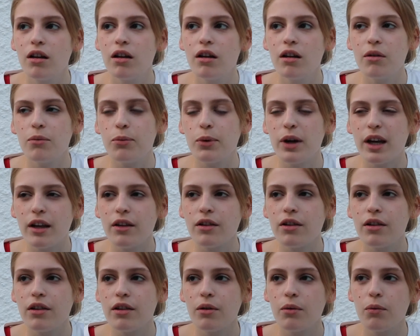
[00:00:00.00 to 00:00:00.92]

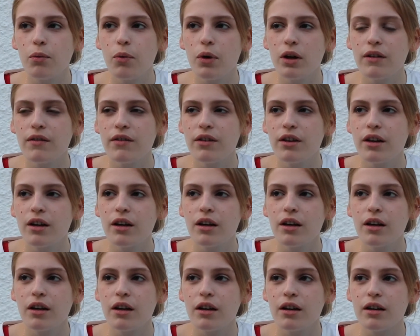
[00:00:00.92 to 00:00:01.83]
with one of
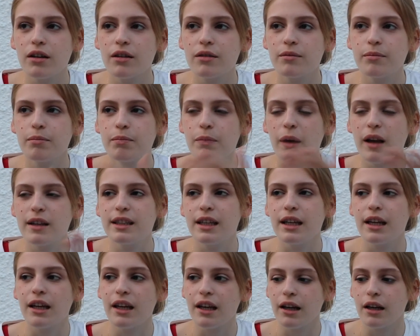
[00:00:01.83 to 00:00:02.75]
the
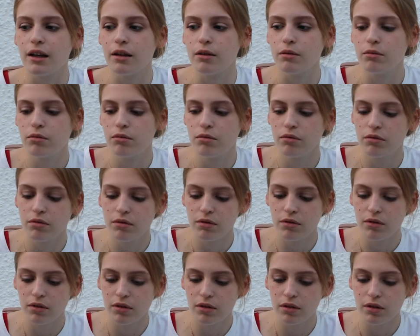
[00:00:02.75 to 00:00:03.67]
bloody,
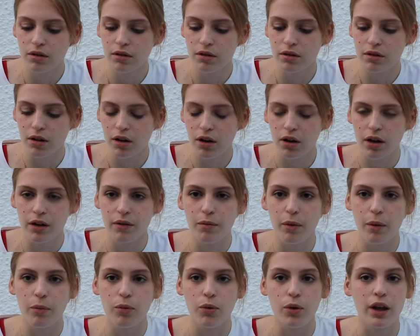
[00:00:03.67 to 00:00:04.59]
I can't even
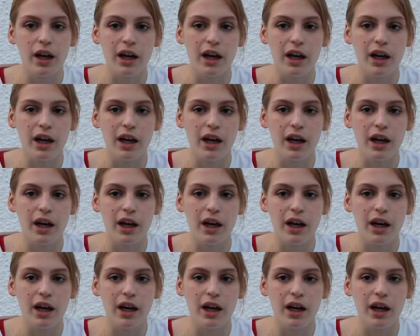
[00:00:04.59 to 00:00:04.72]
remember what they're